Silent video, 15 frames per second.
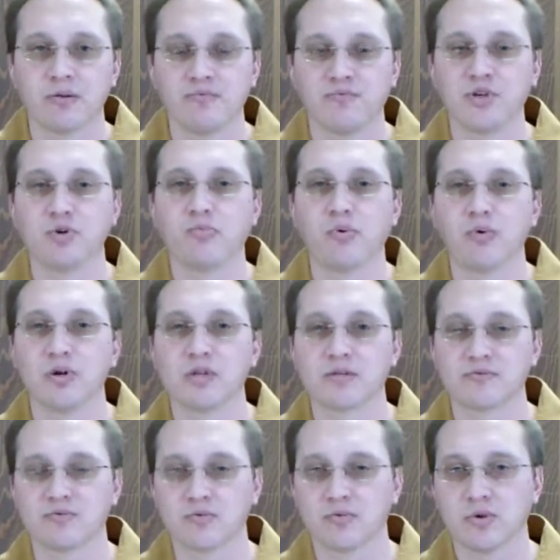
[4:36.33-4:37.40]
viewpoints
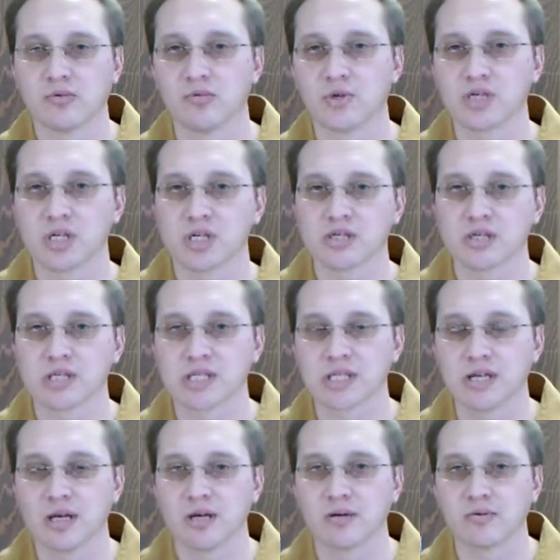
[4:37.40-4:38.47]
from criminal justice
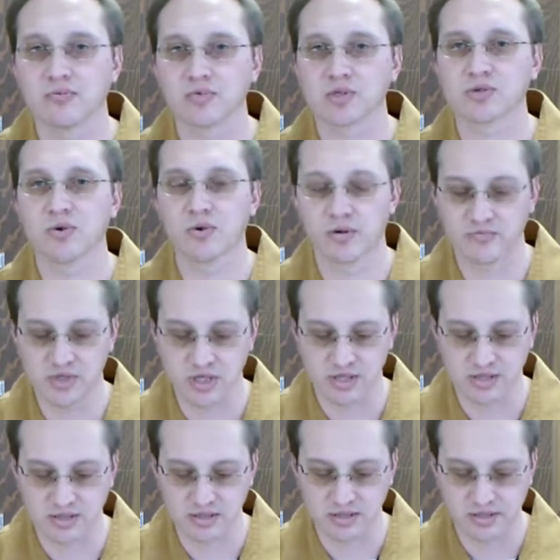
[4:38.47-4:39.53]
and restorative
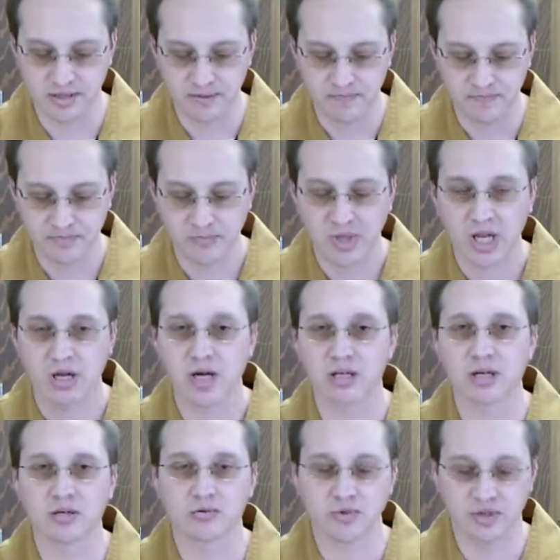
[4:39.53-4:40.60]
justice. I'd
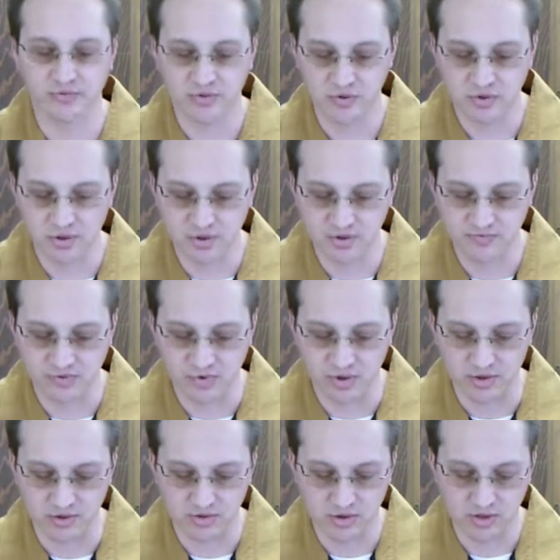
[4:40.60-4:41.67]
like to read a few of those for
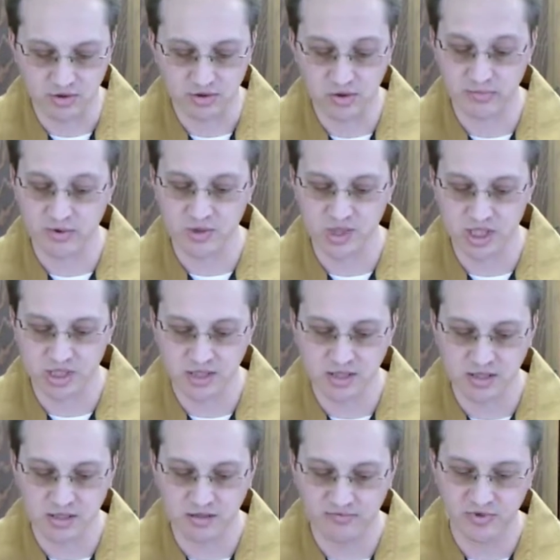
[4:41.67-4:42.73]
you. So criminal
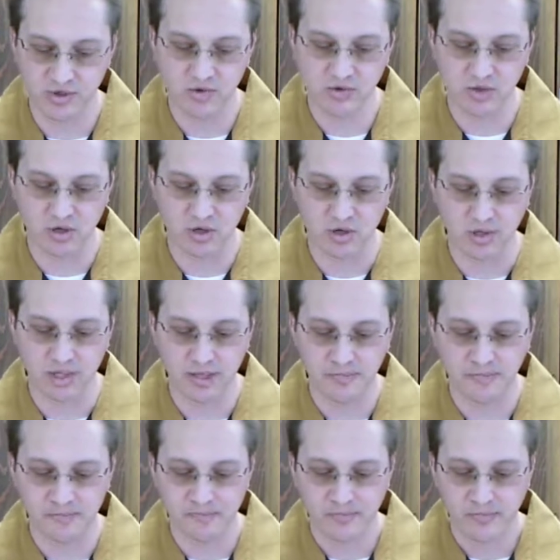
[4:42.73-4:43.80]
justice, the views are:
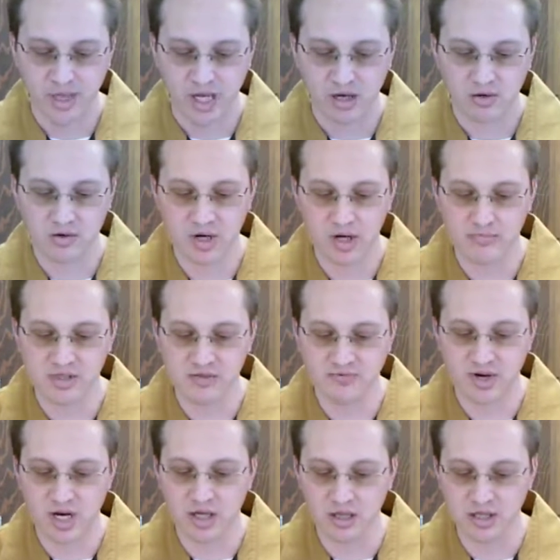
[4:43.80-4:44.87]
crime is a
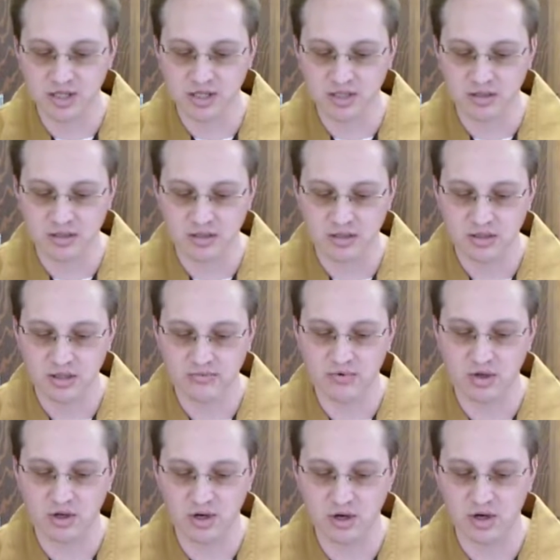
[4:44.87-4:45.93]
violation of the
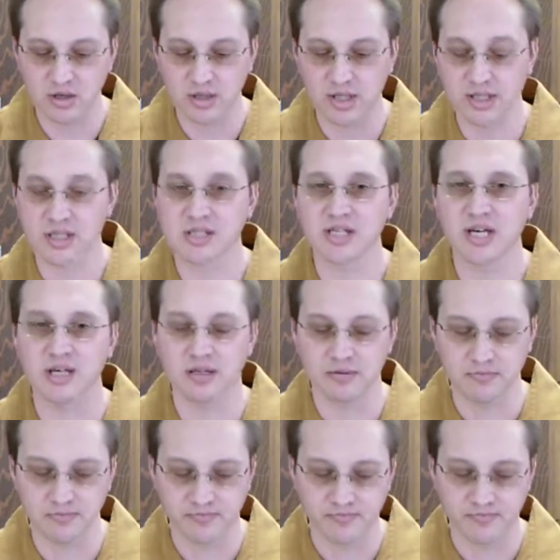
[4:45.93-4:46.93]
law in the state.